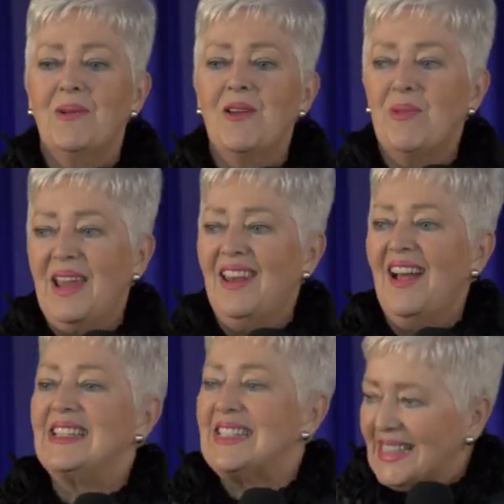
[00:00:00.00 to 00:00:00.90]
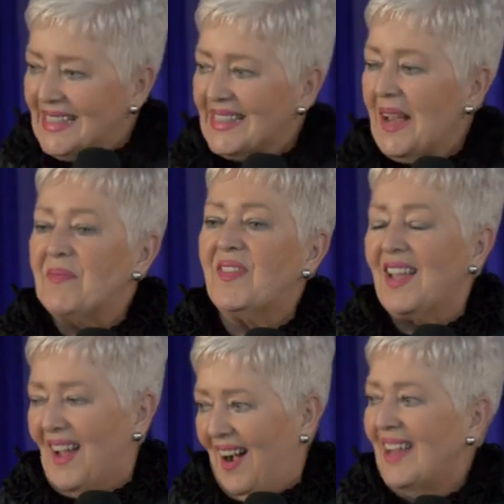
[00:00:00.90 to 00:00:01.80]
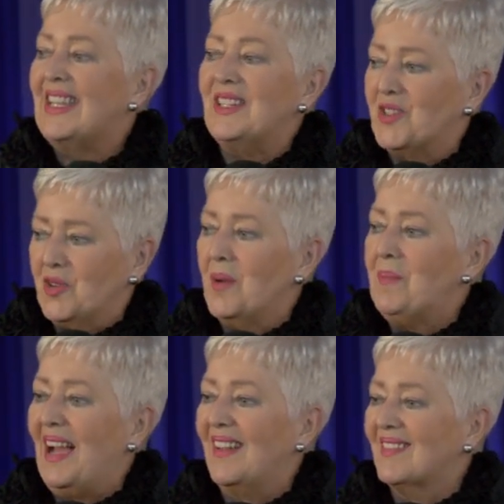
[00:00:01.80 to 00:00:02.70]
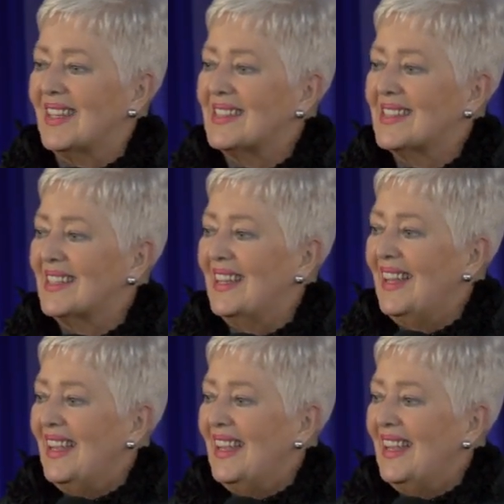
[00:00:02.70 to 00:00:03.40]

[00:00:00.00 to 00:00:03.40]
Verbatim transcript: we realize there's something I can do about this.